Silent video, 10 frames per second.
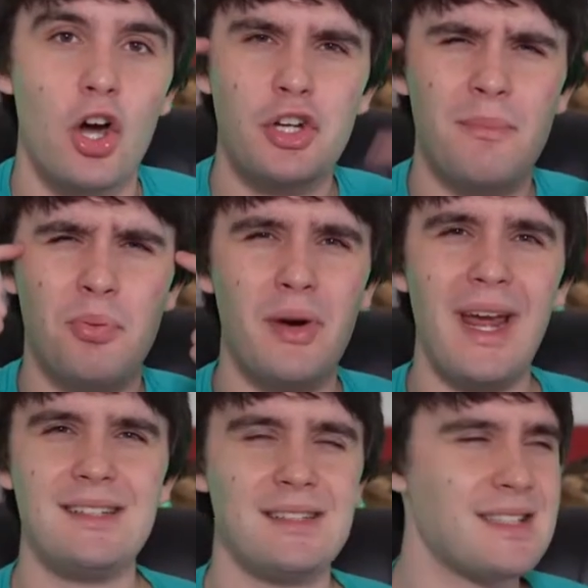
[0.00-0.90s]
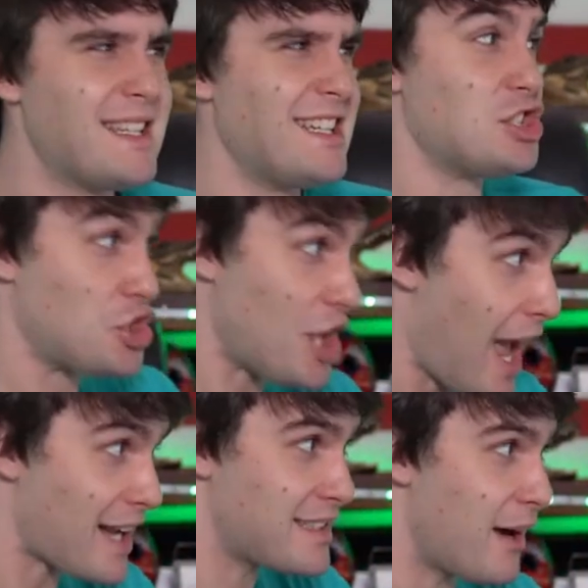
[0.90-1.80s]
Your brain doesn't get
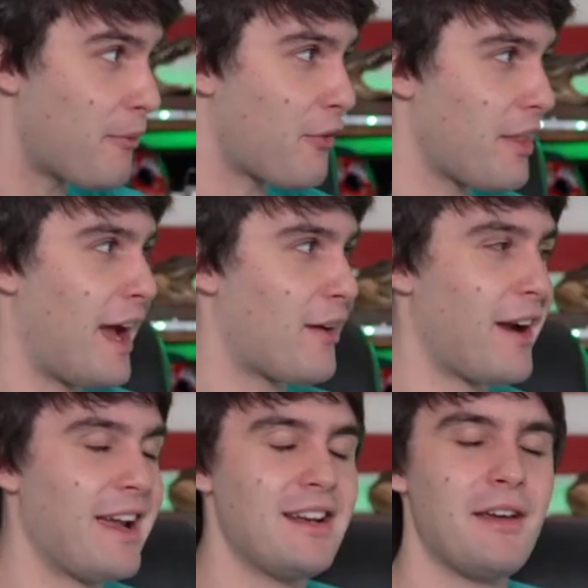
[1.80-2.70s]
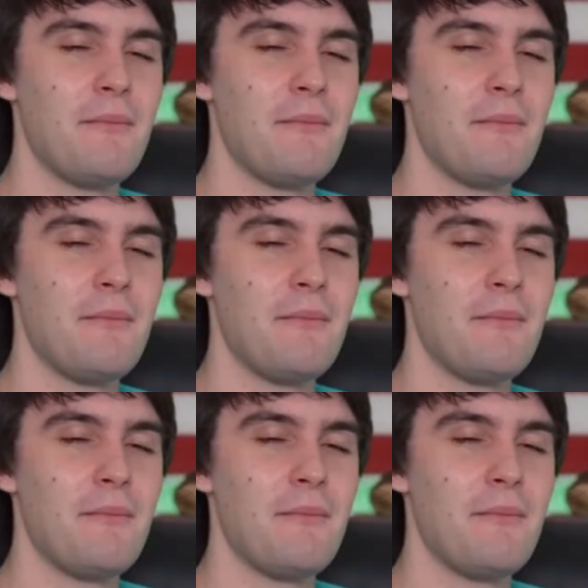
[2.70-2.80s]
jacked up for that, right?